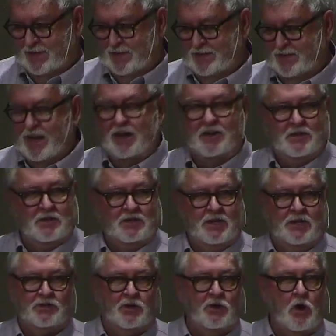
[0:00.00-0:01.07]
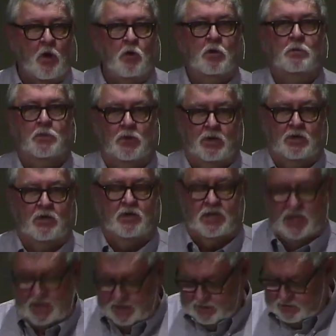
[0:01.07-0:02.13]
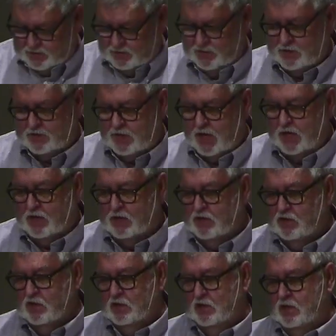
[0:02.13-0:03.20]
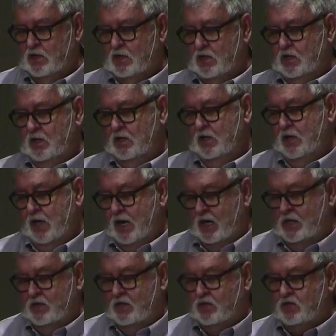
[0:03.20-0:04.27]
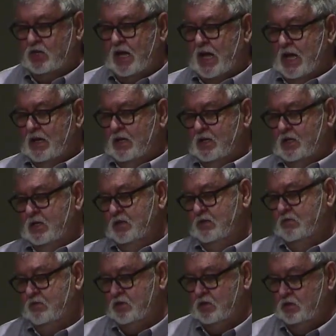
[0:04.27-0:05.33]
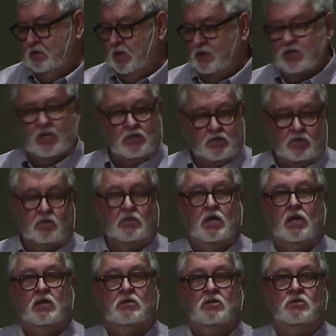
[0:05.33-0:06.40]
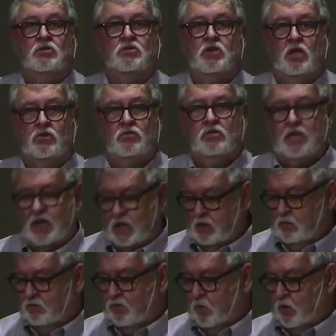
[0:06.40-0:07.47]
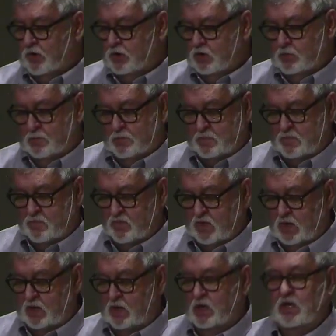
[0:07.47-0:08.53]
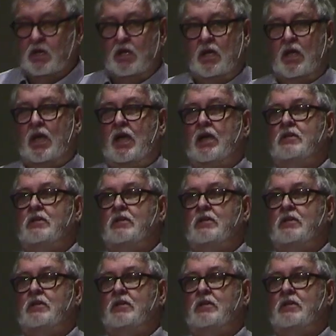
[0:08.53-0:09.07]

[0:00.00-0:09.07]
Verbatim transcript: now, it's an older book, okay? It's, it's dated. And this guy lives, I think still does, in Southern California. And